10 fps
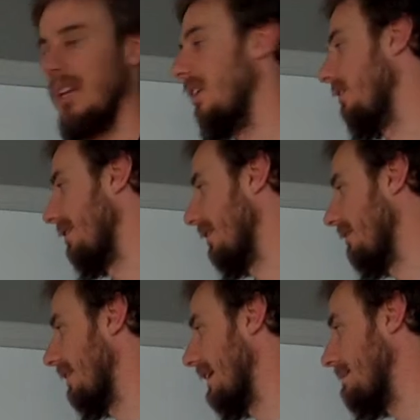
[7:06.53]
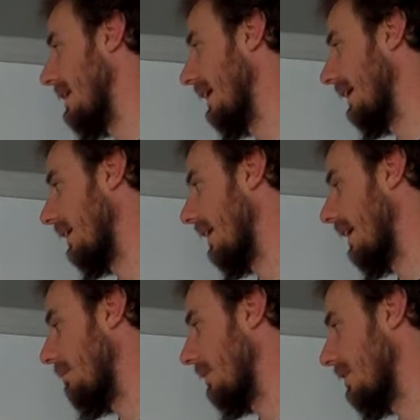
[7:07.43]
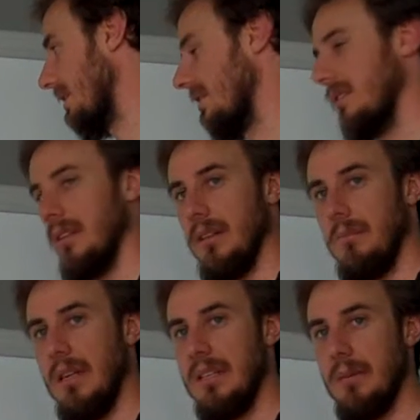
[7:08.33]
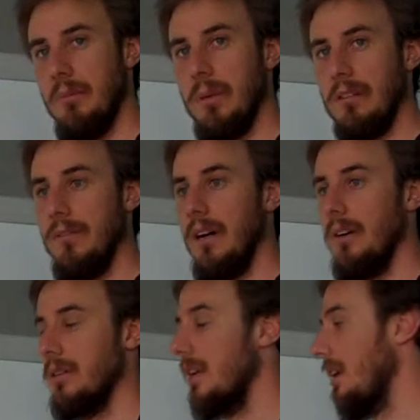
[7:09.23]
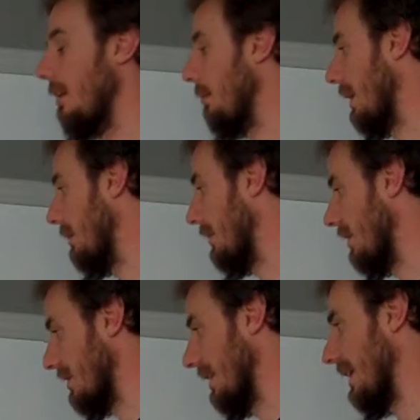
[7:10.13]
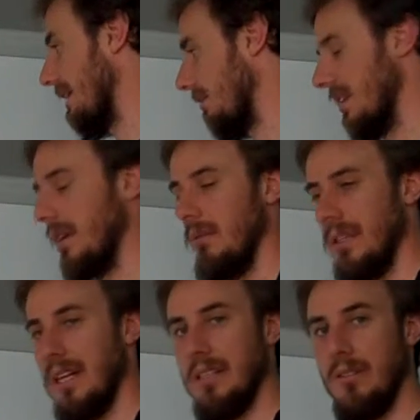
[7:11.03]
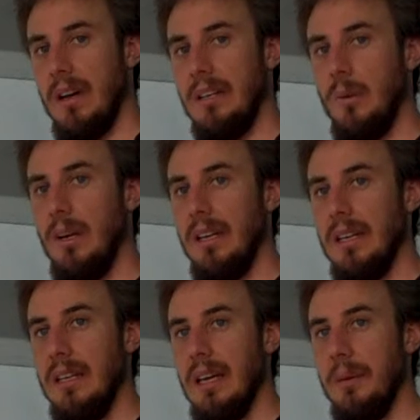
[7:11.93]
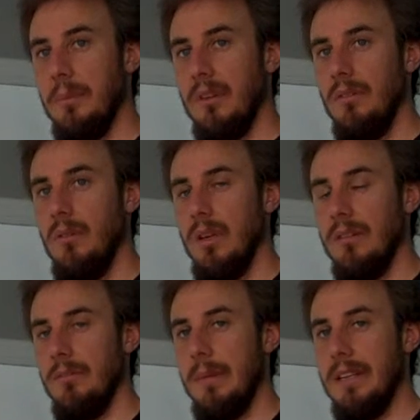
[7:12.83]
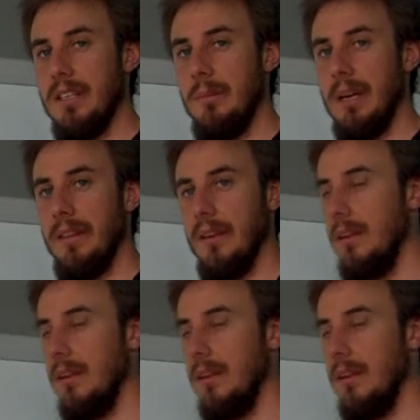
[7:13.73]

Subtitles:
not very good for emailing, because it ends up with big files, but because of that it retains great quality, all the information about